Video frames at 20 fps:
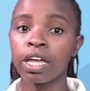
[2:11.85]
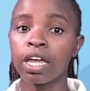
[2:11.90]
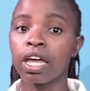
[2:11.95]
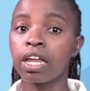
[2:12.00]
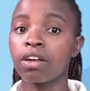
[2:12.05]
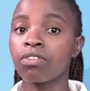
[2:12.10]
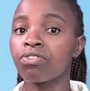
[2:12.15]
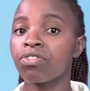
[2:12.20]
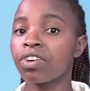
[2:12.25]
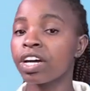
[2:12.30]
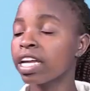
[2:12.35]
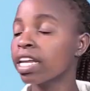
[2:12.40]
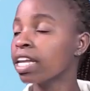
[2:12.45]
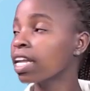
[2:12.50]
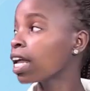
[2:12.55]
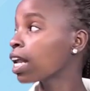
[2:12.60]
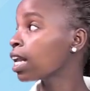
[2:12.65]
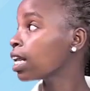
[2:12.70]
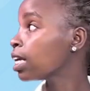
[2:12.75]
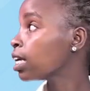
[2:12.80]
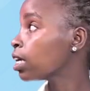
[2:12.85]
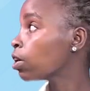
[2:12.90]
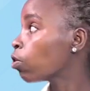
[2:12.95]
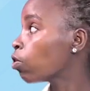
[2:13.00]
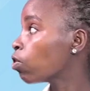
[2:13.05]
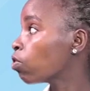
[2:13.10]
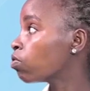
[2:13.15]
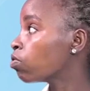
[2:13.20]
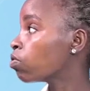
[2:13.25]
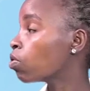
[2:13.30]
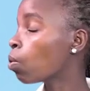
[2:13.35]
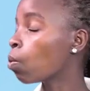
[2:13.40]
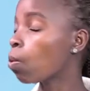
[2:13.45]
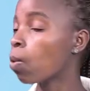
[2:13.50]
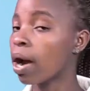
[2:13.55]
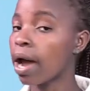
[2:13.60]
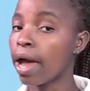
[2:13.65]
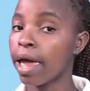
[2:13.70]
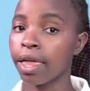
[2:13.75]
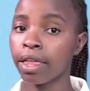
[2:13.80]
and finally of
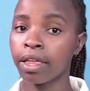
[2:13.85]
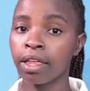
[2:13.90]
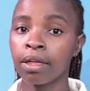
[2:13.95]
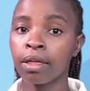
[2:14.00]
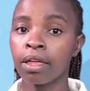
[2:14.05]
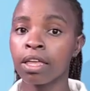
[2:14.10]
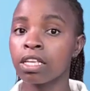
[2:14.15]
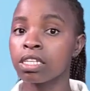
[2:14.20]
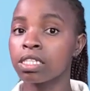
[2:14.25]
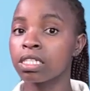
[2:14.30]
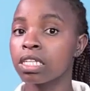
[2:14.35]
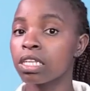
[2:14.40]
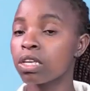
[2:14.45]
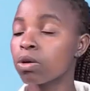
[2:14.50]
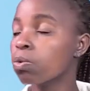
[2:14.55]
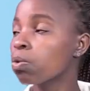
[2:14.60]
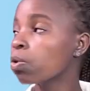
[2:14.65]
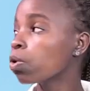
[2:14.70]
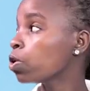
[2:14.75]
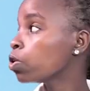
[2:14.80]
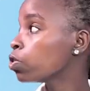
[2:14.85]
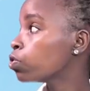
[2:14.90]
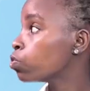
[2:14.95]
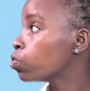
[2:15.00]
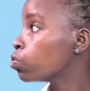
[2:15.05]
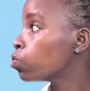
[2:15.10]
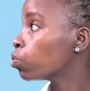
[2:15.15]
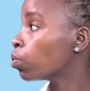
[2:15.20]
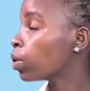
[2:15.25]
y is equal to